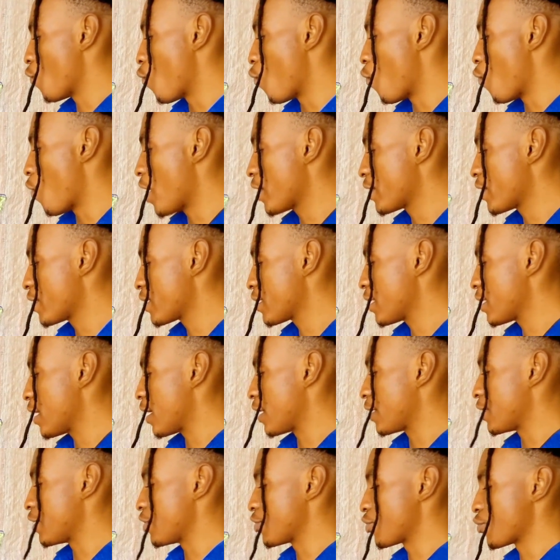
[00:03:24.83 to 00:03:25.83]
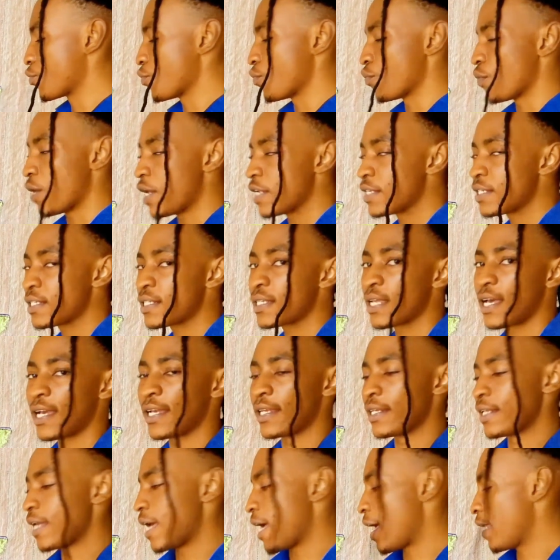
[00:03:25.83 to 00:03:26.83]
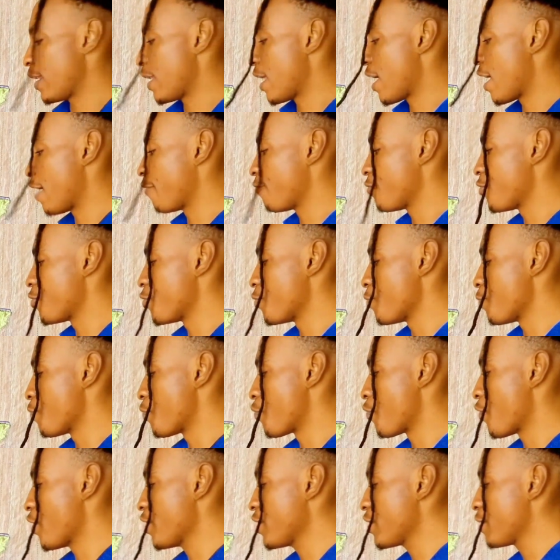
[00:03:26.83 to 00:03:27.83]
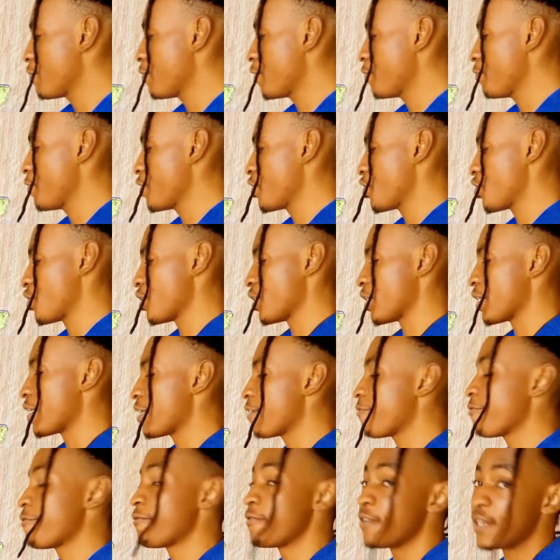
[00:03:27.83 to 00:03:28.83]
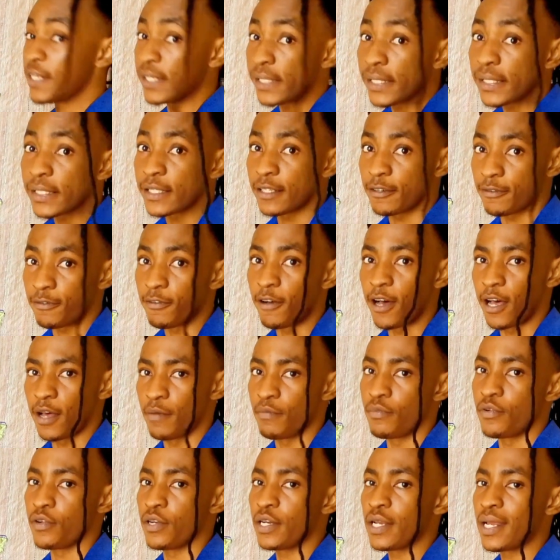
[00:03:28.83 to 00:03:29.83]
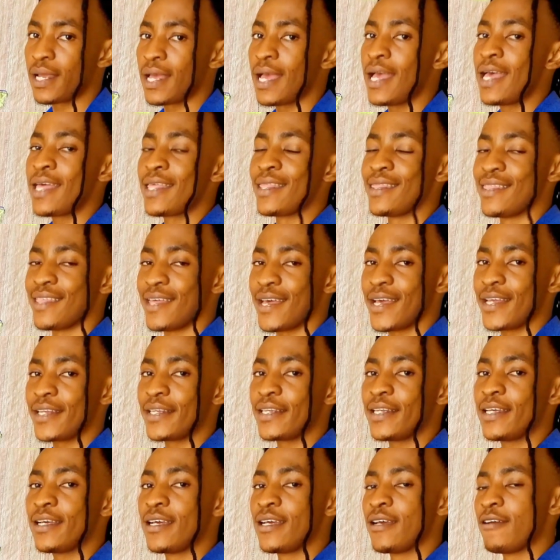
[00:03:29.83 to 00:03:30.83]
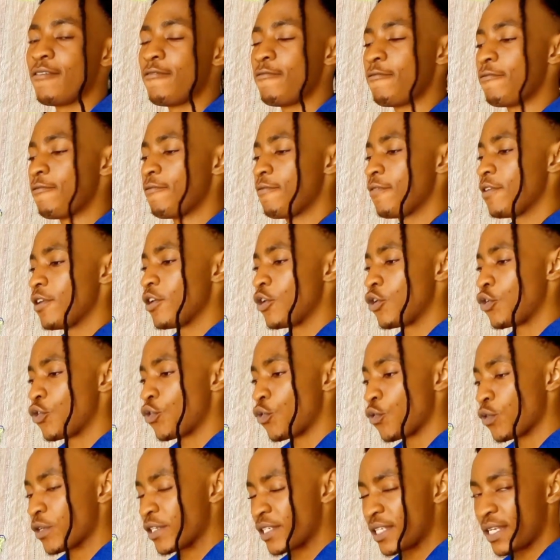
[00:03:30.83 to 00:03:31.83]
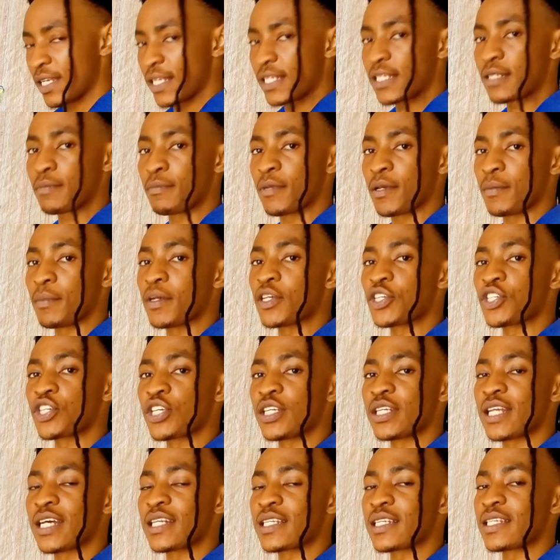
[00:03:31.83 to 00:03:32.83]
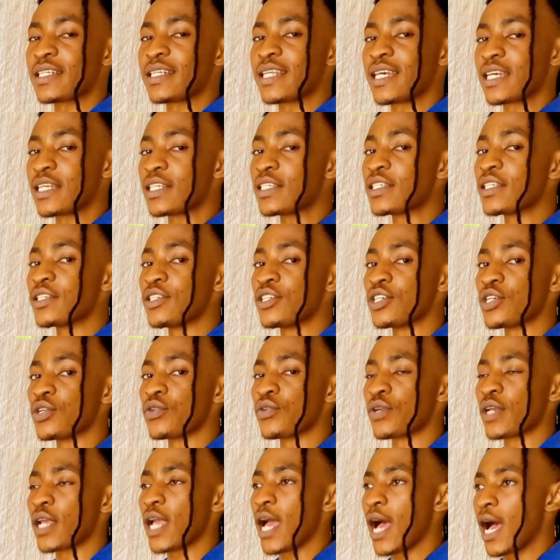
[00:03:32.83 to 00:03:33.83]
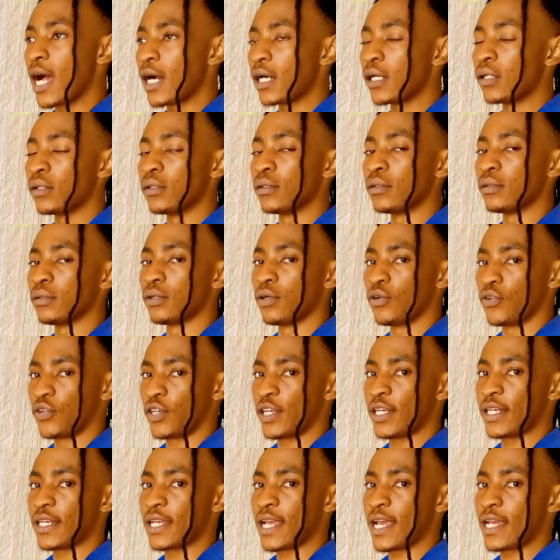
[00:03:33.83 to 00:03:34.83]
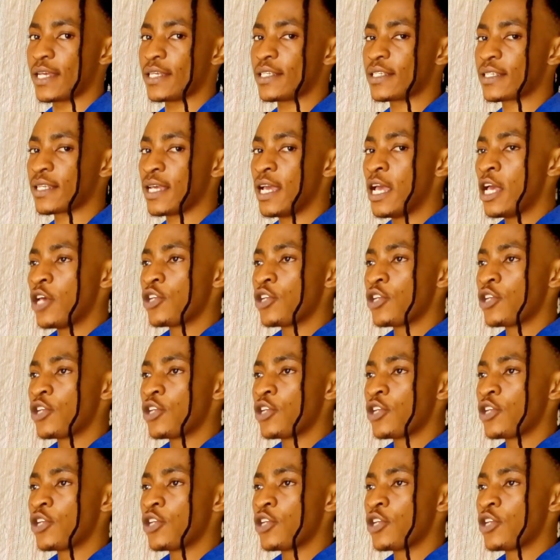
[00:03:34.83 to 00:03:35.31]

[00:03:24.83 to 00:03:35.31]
one side to one side, I'll have to press my machine, feel the fabric, then rotate my machine at a 90-degree angle, okay, guys?